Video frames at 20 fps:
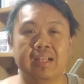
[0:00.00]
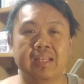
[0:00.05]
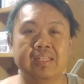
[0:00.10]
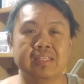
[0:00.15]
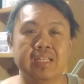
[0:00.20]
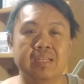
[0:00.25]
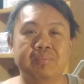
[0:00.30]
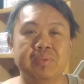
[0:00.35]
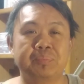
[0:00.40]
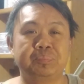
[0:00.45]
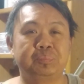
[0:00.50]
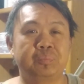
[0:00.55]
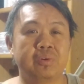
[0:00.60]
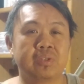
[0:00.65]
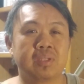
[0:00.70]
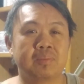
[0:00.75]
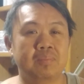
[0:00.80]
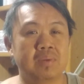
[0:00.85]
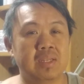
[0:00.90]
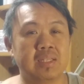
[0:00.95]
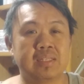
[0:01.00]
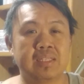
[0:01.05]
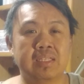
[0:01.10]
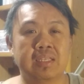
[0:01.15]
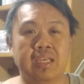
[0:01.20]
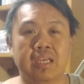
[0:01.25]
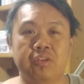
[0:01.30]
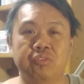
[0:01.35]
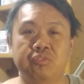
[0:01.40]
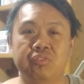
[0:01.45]
A little bit
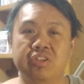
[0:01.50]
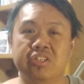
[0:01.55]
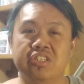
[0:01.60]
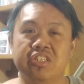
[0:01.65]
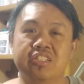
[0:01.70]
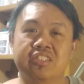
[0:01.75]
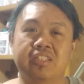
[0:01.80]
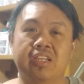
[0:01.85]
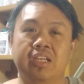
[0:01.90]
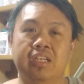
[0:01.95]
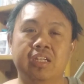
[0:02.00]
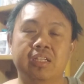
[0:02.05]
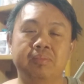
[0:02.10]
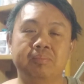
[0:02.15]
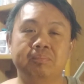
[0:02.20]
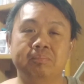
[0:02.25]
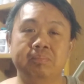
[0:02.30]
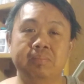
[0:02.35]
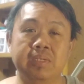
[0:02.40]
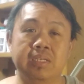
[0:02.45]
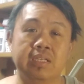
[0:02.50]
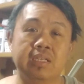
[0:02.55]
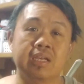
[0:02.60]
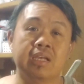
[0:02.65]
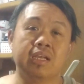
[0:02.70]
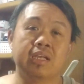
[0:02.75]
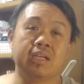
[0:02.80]
portability, in which it cannot be